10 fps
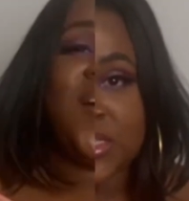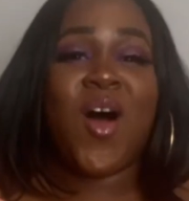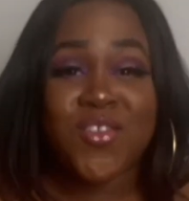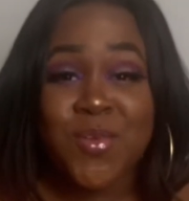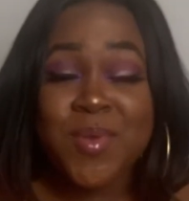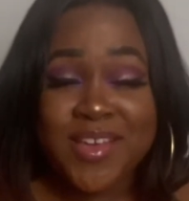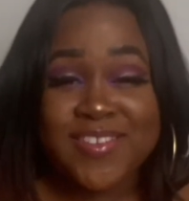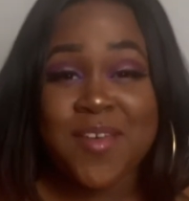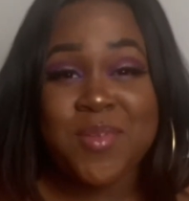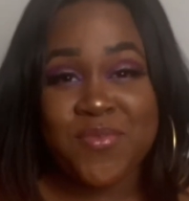Also, because
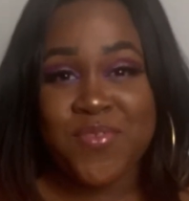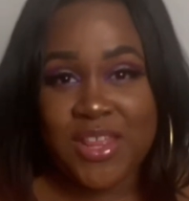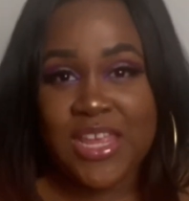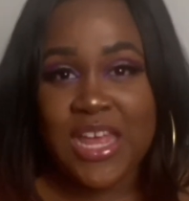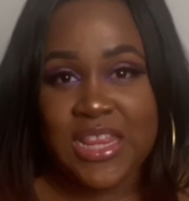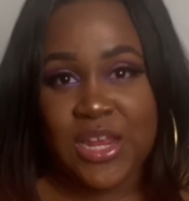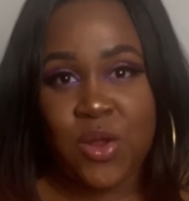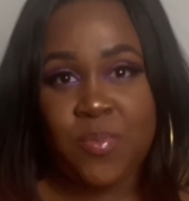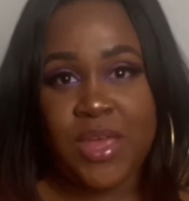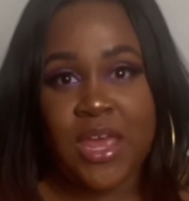I've been feeling a little
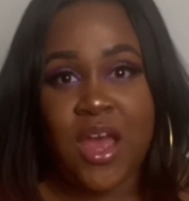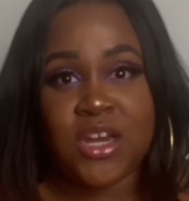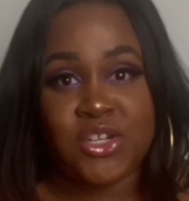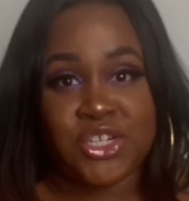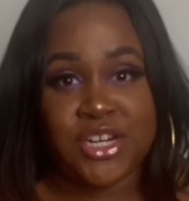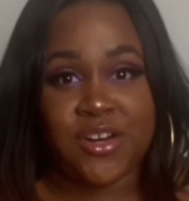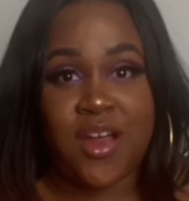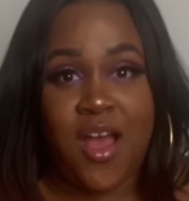bit under